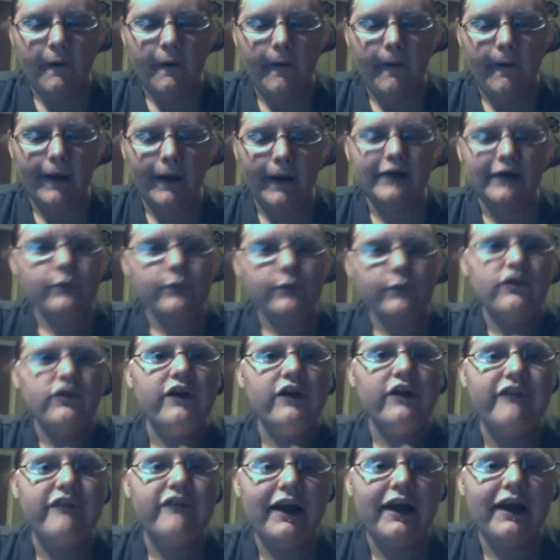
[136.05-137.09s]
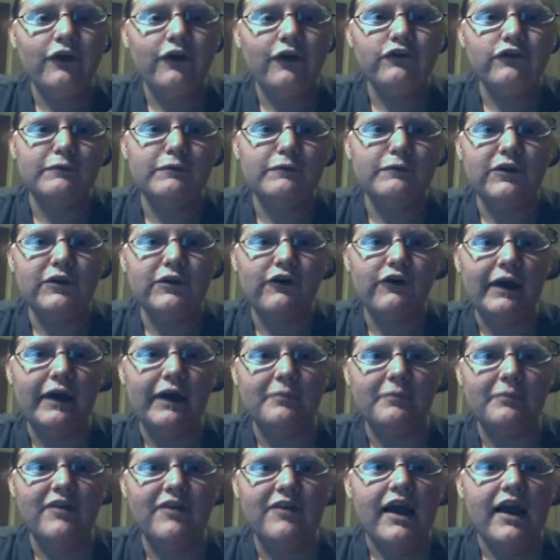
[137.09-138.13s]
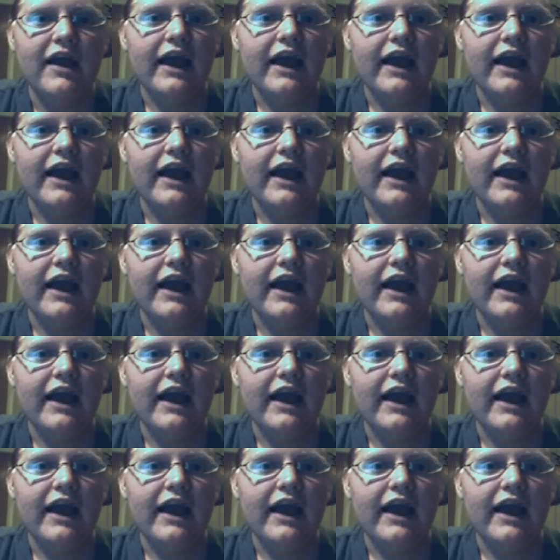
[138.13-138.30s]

It was called Tales from the Crypt.